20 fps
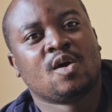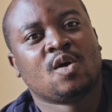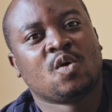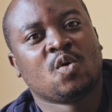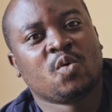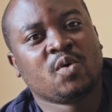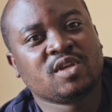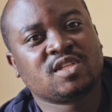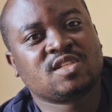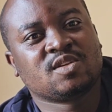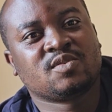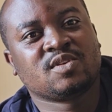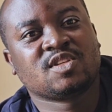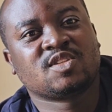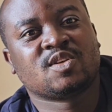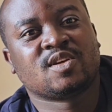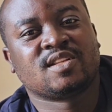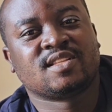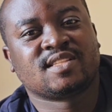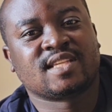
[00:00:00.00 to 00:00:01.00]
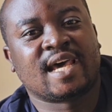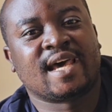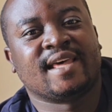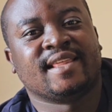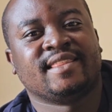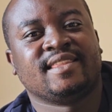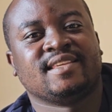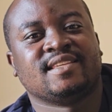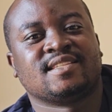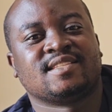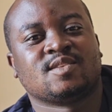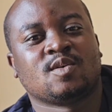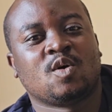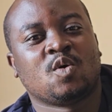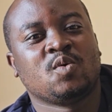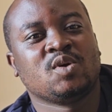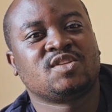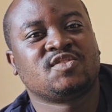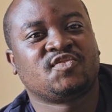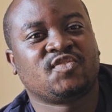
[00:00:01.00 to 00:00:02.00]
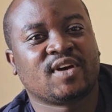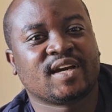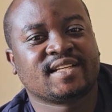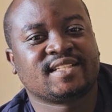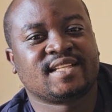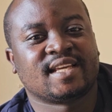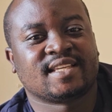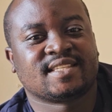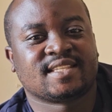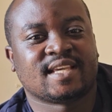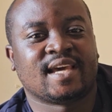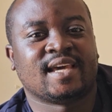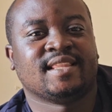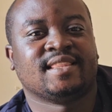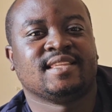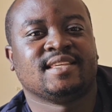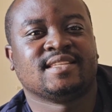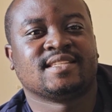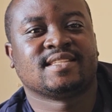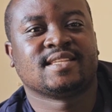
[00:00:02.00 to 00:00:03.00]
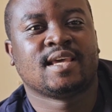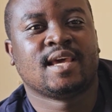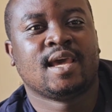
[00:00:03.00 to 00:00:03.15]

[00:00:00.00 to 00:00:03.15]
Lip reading: Which reasons are these, or which factors are these?